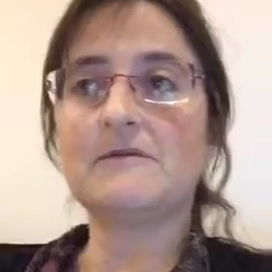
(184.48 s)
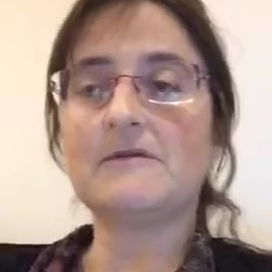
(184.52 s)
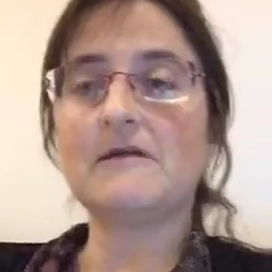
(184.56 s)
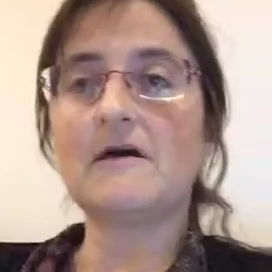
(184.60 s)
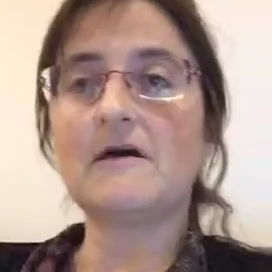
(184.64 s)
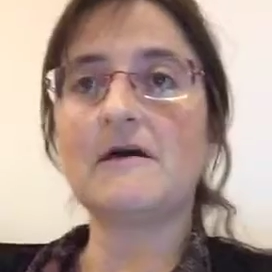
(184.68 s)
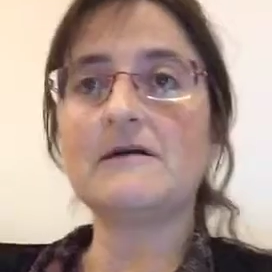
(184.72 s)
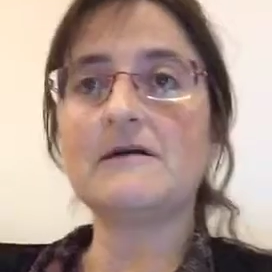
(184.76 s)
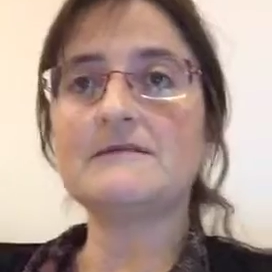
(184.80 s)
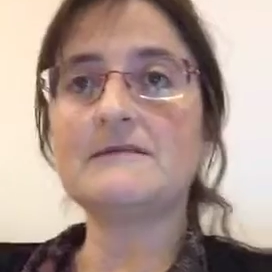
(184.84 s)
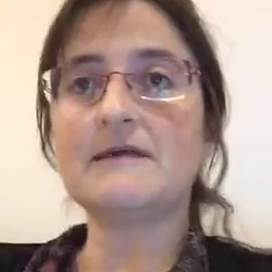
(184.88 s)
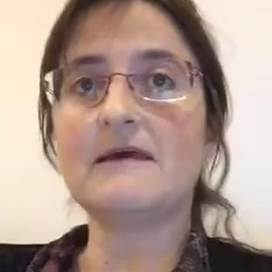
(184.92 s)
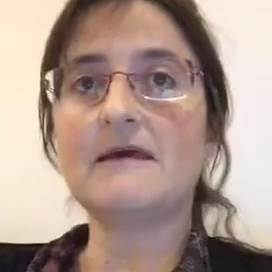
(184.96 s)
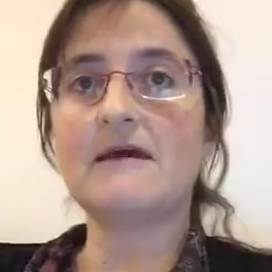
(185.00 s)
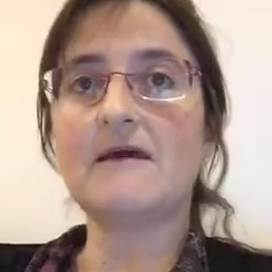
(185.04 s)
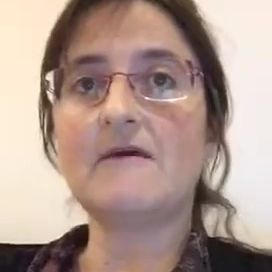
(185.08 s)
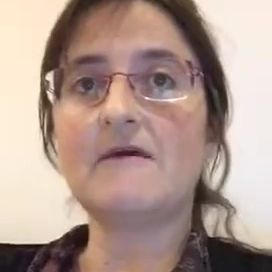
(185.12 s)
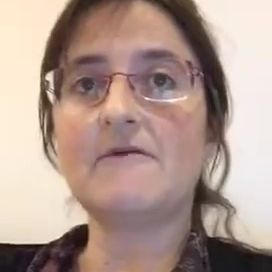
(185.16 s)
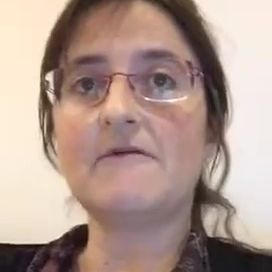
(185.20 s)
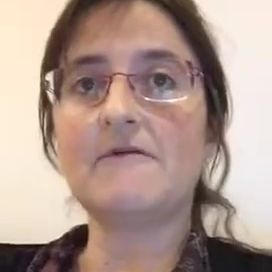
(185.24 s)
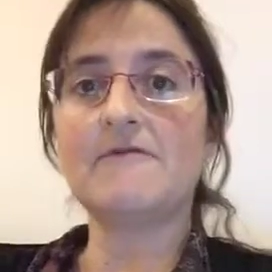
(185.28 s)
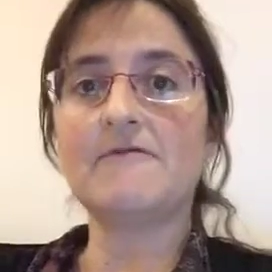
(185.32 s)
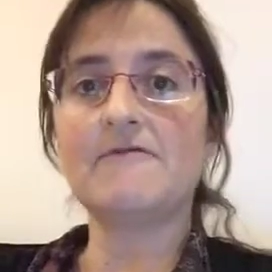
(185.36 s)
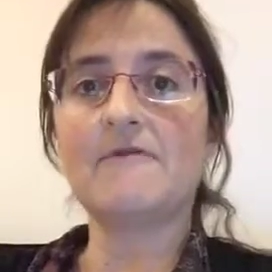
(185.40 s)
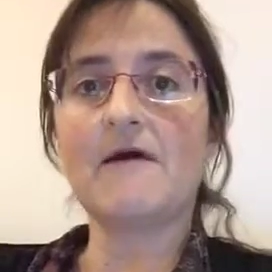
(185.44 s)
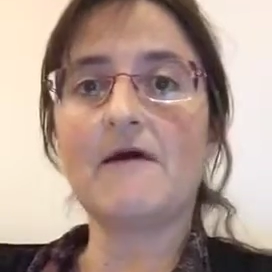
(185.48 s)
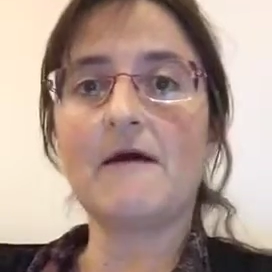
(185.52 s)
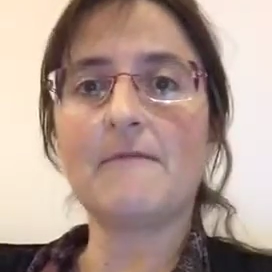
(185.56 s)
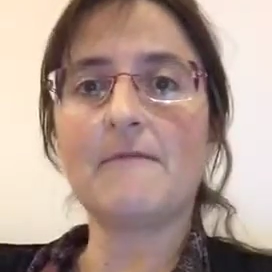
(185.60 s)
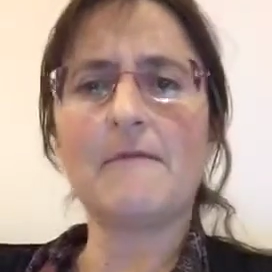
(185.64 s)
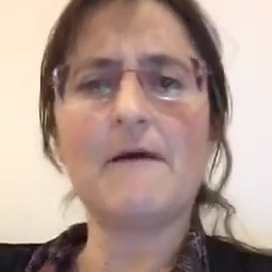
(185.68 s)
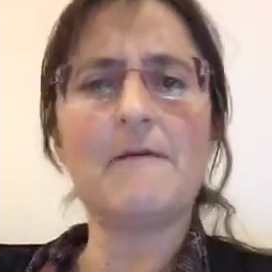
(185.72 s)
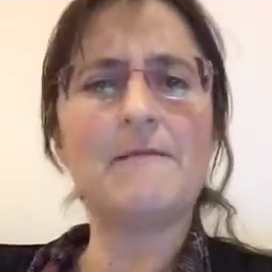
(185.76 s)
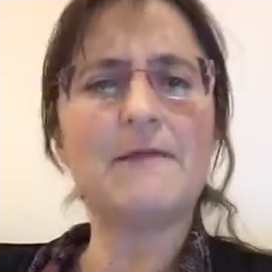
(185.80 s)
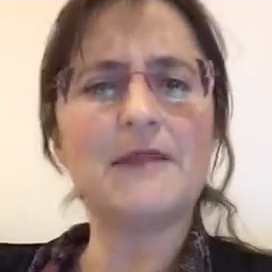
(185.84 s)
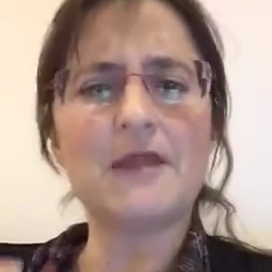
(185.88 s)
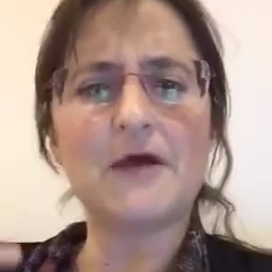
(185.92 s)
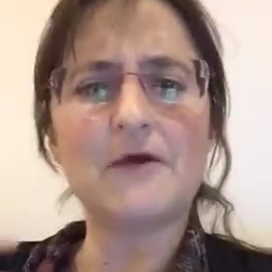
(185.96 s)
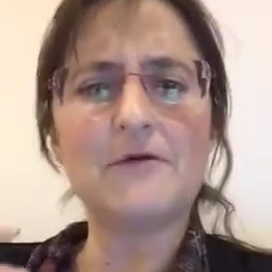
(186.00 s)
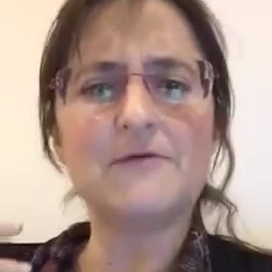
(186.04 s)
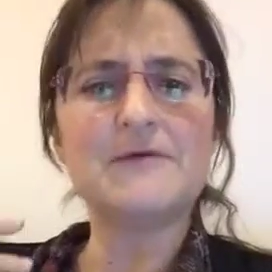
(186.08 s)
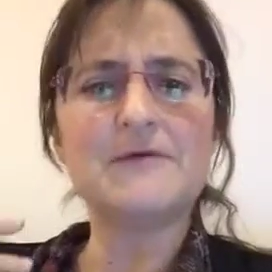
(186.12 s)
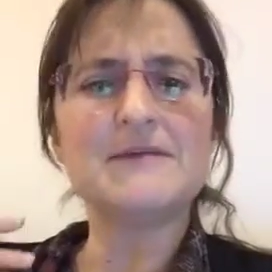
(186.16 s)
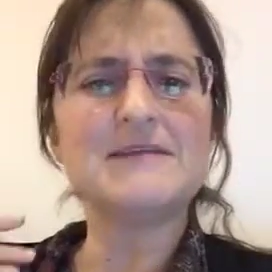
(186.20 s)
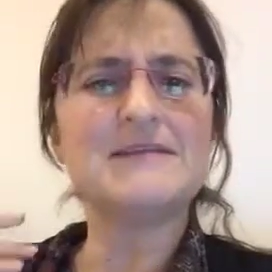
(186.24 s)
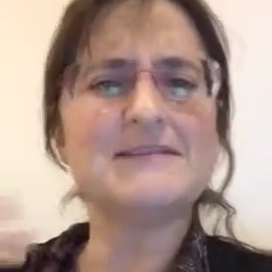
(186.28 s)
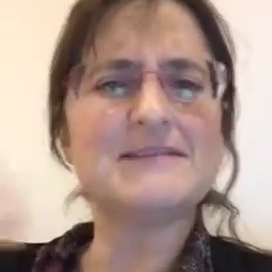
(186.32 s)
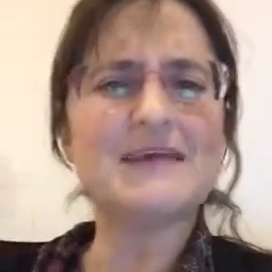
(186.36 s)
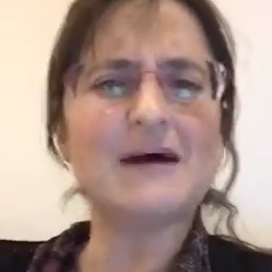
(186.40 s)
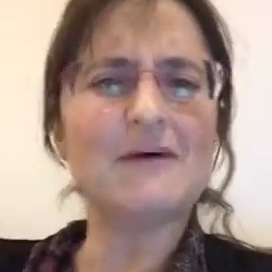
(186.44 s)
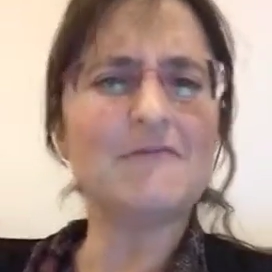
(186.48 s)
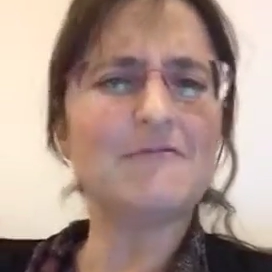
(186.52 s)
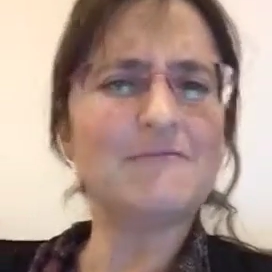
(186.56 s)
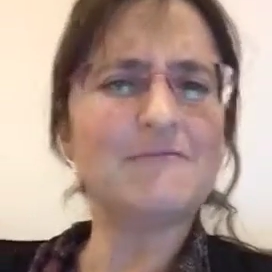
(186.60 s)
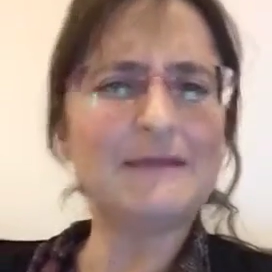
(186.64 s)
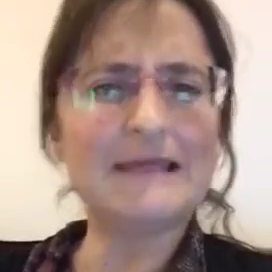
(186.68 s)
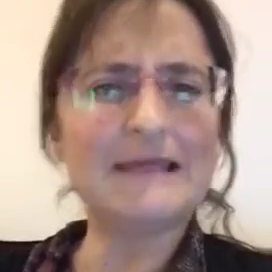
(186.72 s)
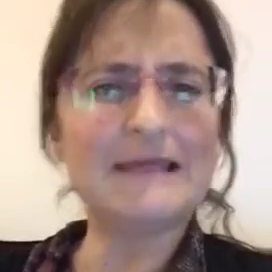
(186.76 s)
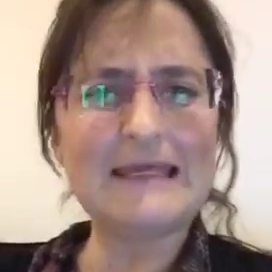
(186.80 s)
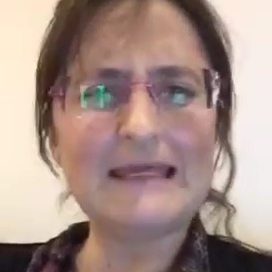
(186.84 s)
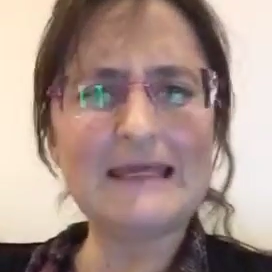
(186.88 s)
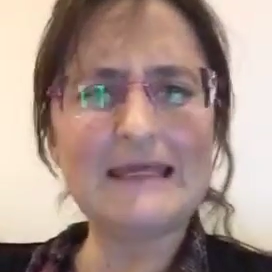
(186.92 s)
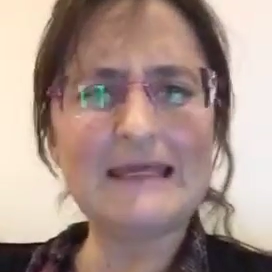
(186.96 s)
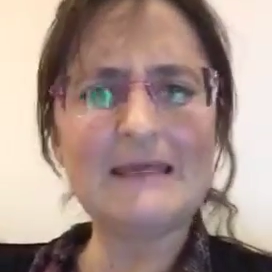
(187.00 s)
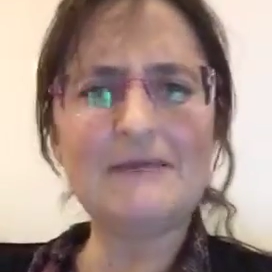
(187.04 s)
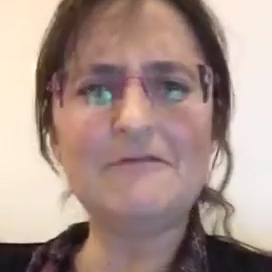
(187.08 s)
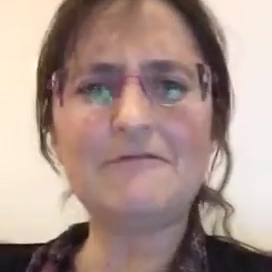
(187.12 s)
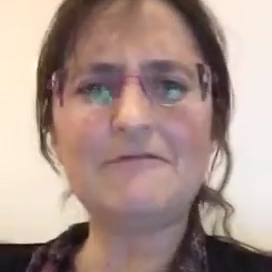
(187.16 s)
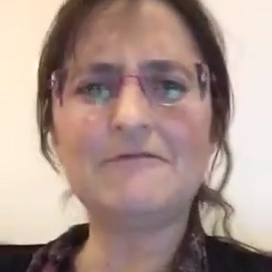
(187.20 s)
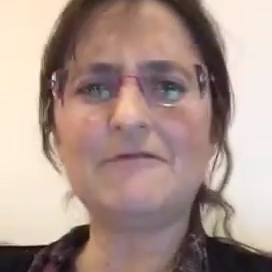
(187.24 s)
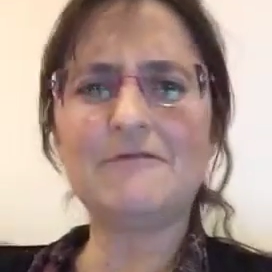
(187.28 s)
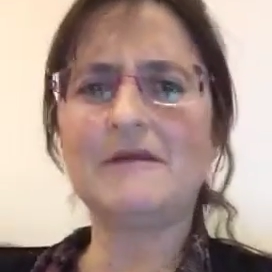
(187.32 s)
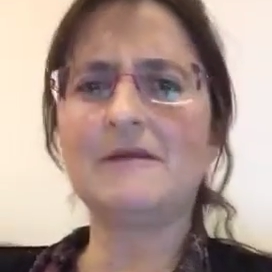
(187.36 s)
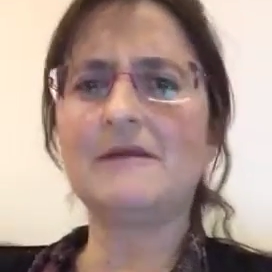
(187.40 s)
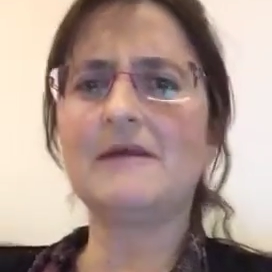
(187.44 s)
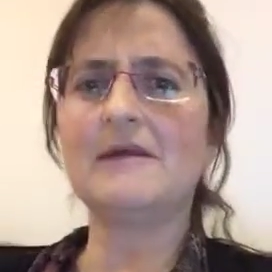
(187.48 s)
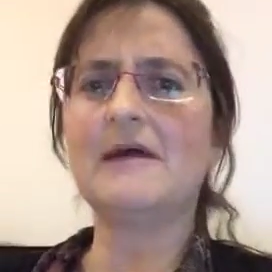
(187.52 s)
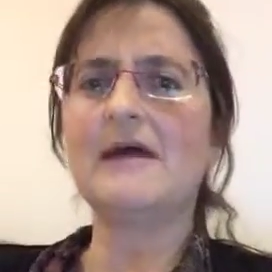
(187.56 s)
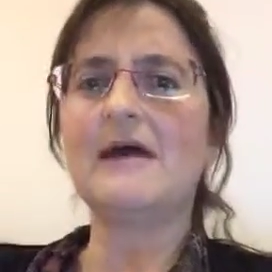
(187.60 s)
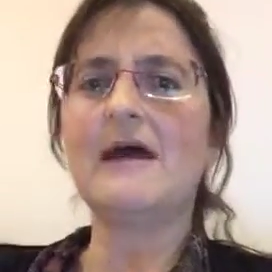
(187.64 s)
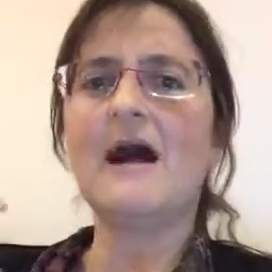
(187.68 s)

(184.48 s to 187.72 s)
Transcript: the idea of, self-belief and